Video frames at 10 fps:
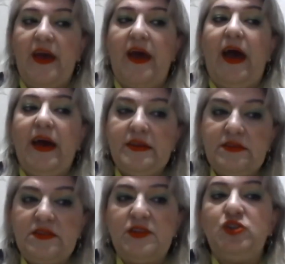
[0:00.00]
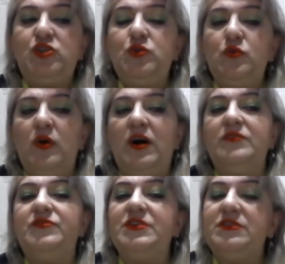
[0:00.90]
and
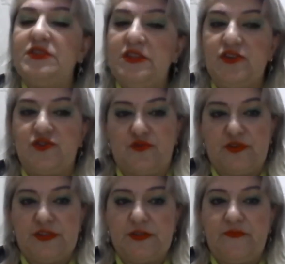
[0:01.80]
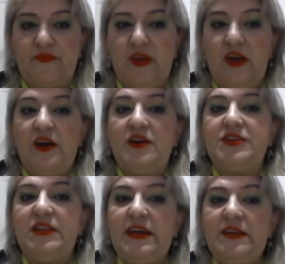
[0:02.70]
200 teachers.
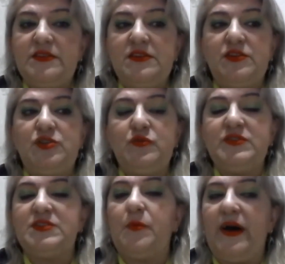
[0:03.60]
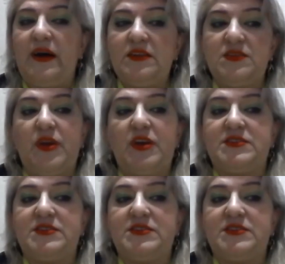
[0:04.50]
Related to the pandemic